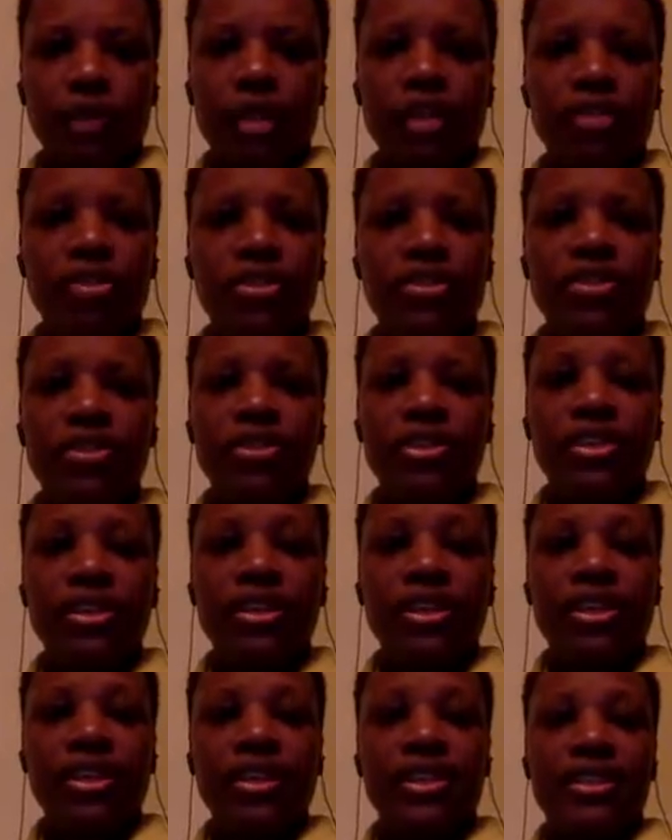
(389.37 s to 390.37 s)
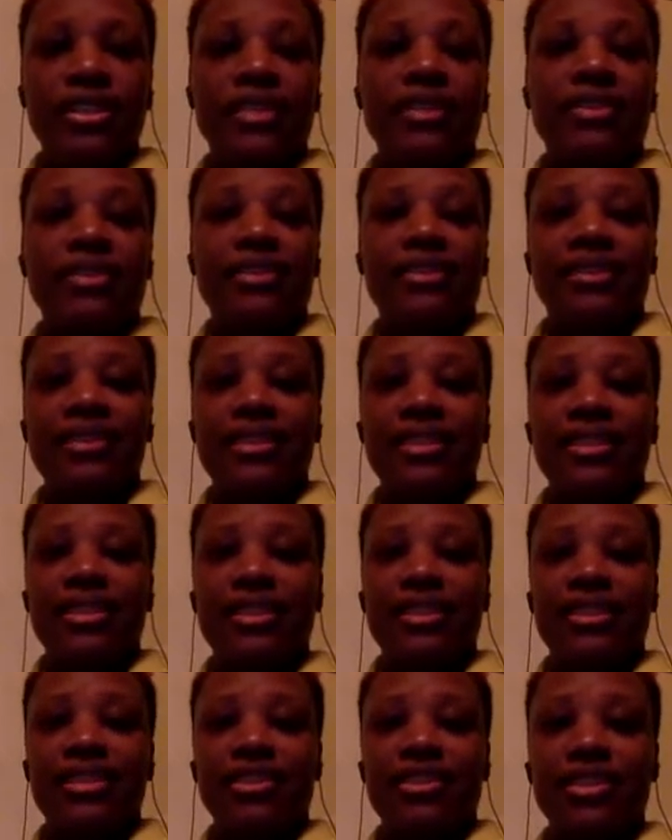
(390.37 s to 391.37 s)
certainly
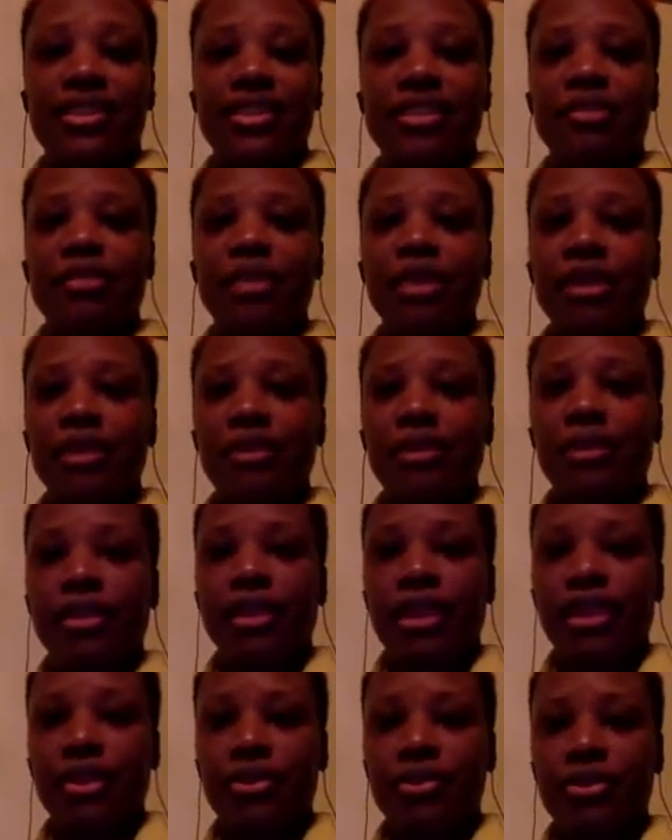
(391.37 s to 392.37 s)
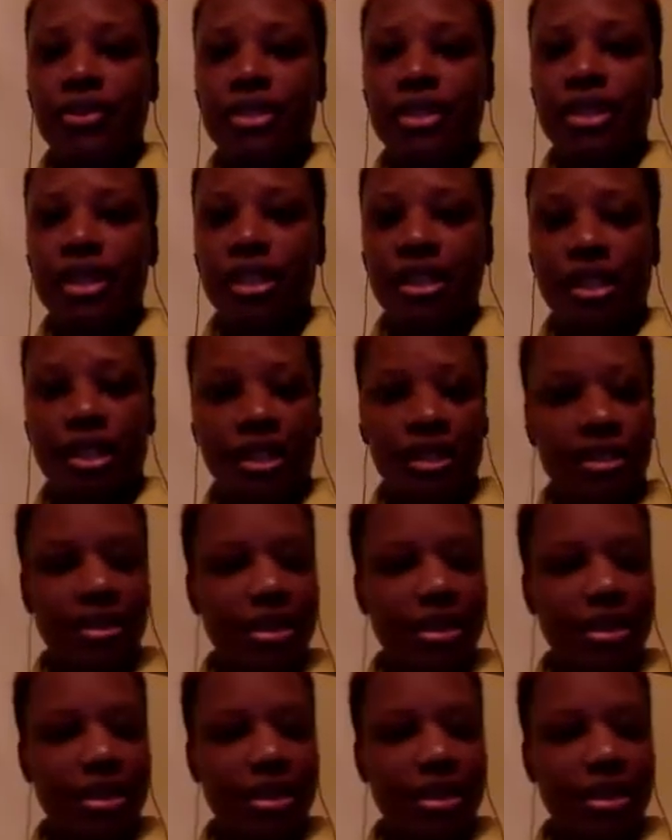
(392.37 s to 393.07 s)
it's commendable that you would say that.